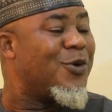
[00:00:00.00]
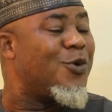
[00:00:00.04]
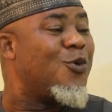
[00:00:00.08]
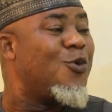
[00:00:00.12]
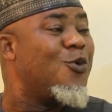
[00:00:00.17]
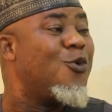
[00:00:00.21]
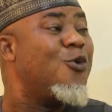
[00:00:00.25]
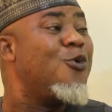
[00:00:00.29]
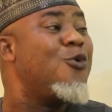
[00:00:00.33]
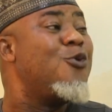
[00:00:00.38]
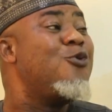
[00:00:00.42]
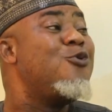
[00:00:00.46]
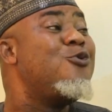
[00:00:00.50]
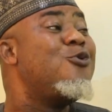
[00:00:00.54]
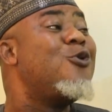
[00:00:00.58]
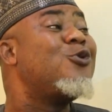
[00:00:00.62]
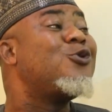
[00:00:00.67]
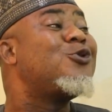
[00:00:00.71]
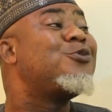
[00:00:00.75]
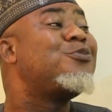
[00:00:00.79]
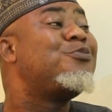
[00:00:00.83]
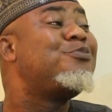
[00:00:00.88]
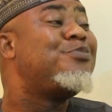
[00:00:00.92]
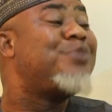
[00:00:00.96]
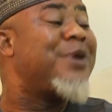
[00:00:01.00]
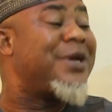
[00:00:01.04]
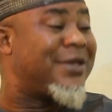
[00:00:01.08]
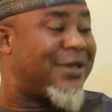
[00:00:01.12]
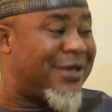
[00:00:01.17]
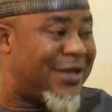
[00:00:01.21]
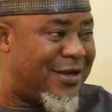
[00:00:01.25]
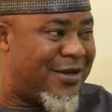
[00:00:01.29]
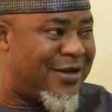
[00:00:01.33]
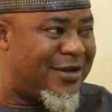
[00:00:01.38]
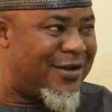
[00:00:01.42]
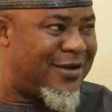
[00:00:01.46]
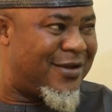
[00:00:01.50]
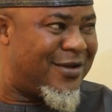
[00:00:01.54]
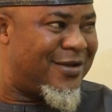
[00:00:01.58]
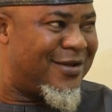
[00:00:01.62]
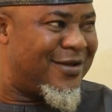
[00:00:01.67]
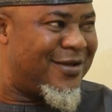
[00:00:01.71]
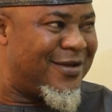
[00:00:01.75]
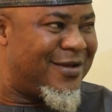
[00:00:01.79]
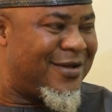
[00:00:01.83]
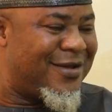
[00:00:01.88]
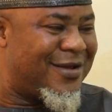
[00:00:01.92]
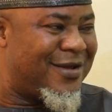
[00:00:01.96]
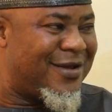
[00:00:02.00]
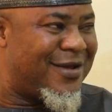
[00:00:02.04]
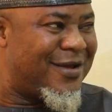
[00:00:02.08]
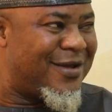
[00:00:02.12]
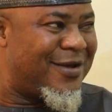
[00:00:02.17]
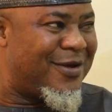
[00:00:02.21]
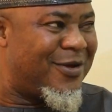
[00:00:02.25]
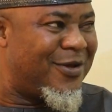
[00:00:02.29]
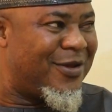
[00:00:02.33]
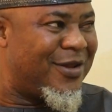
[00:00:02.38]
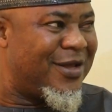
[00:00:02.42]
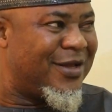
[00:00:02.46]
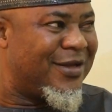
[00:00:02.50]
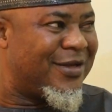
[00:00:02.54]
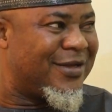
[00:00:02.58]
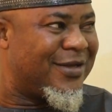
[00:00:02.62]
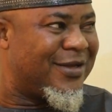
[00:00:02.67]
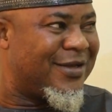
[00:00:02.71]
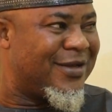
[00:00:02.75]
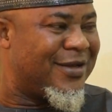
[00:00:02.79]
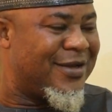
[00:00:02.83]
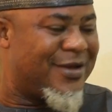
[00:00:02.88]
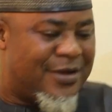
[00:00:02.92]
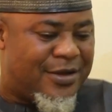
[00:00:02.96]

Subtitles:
Who knows better on this?